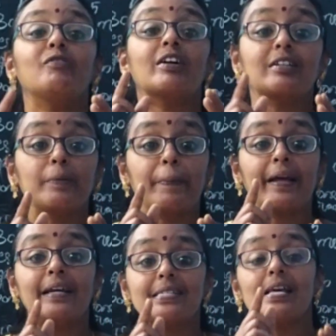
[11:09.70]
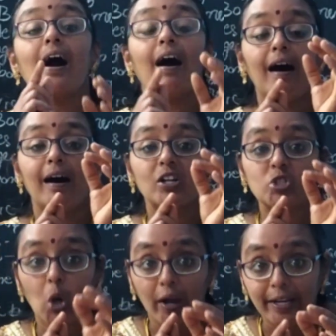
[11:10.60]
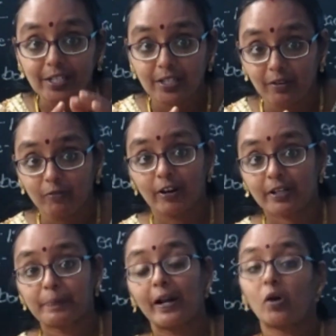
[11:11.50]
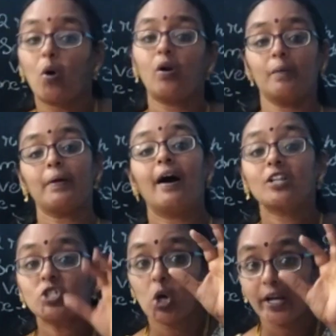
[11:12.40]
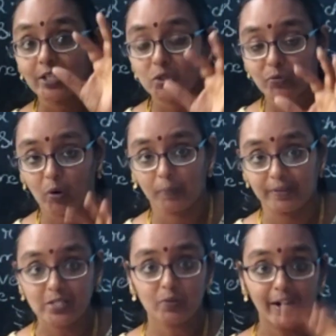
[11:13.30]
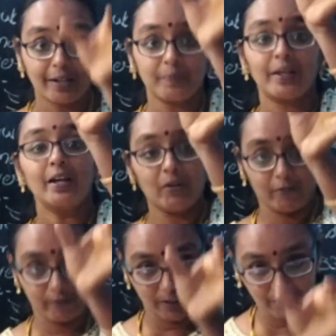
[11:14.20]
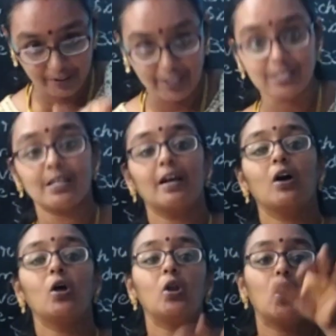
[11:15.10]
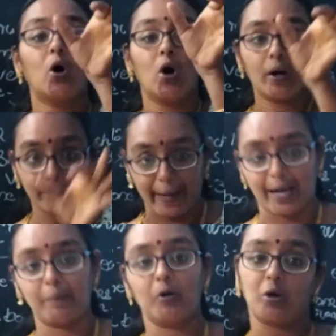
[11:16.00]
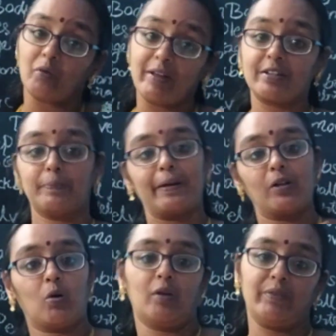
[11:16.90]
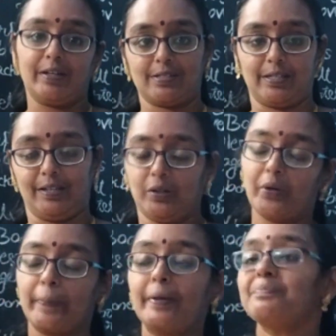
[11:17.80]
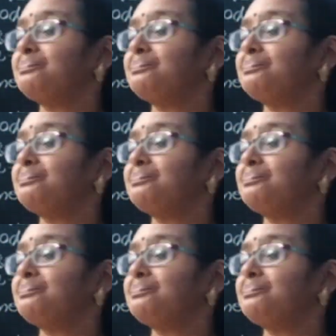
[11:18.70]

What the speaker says: vertebrae are joined, vertebral column are joined to form this what? This long backbone or vertebral column we are saying. Okay, ma'am?